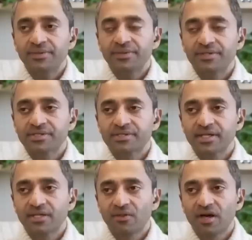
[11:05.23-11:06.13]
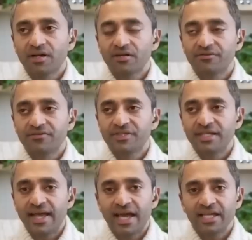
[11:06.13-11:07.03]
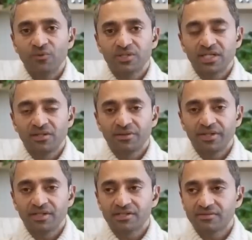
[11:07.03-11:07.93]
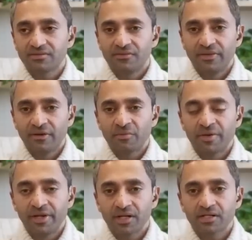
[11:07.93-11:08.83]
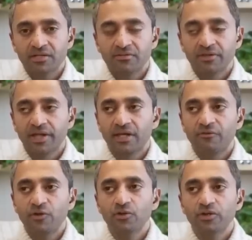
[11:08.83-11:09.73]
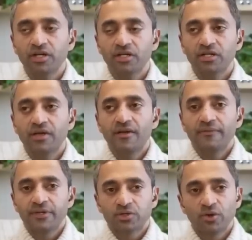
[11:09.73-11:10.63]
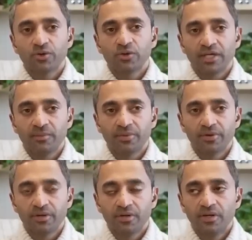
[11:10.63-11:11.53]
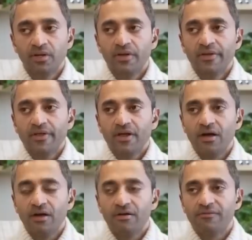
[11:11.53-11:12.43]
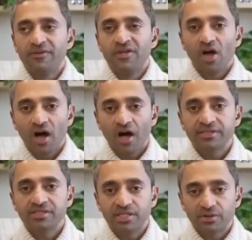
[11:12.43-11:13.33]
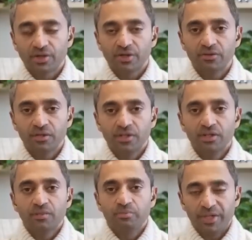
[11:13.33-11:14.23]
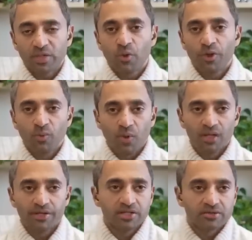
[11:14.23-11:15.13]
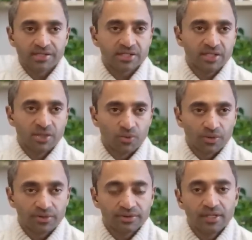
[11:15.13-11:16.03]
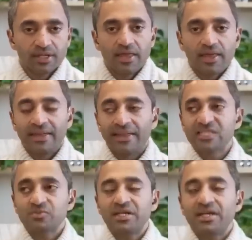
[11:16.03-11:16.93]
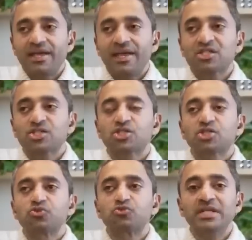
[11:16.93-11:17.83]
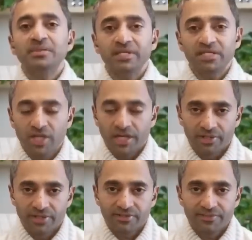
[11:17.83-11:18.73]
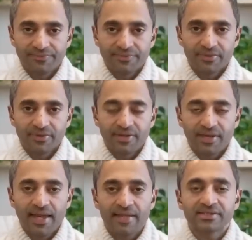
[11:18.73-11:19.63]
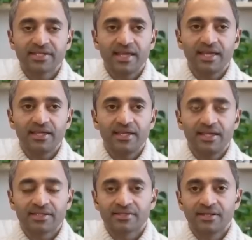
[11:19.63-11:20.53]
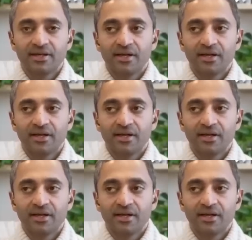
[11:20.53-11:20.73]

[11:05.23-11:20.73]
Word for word: that this is like a lot of tin hatting, which I don't think is very productive. If mm -hmm. you mm-hmm. look at the total number of non zero Bitcoin wallet addresses in the world. And let's be extremely generous and say it's